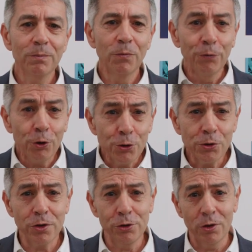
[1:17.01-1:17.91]

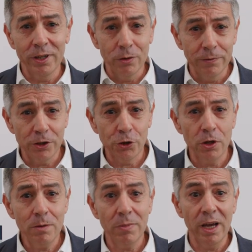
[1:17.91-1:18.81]
focus on your
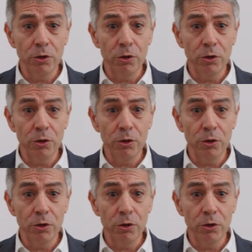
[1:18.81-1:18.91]
innovation by